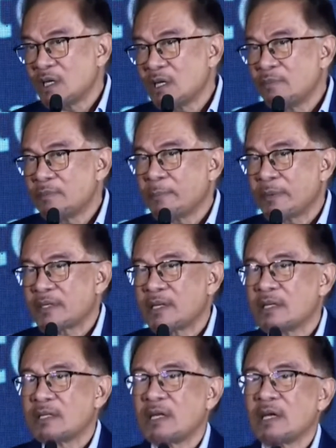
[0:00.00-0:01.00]

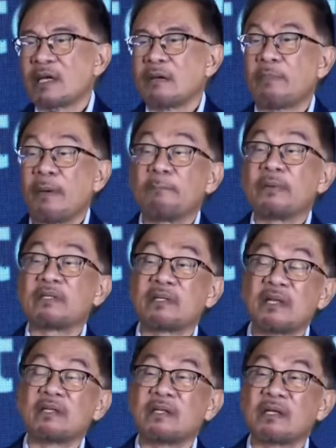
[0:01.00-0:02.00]

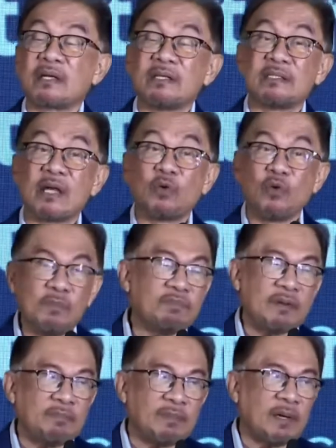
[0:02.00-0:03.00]
perpetrated against their own
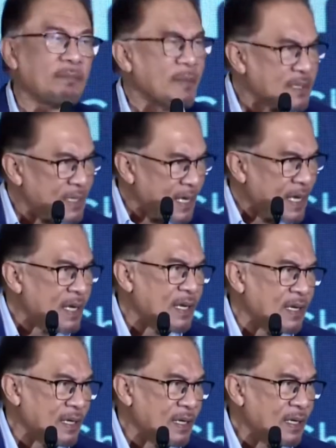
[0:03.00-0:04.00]
people must
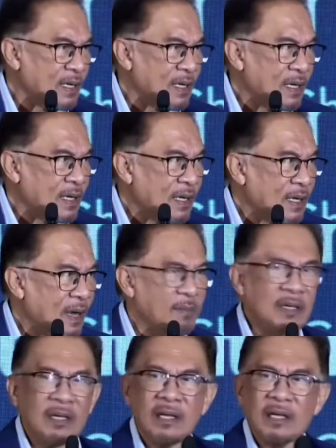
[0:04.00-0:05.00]
end. I
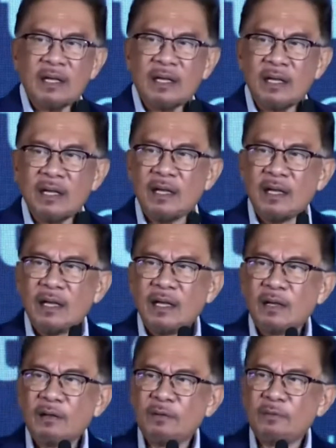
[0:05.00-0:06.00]
mean,
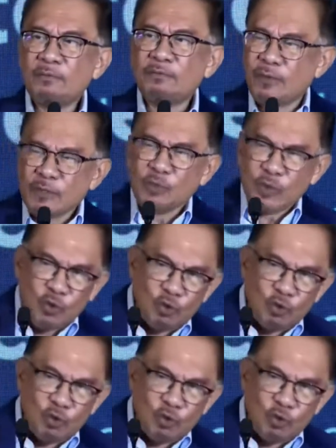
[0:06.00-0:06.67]
first, we don't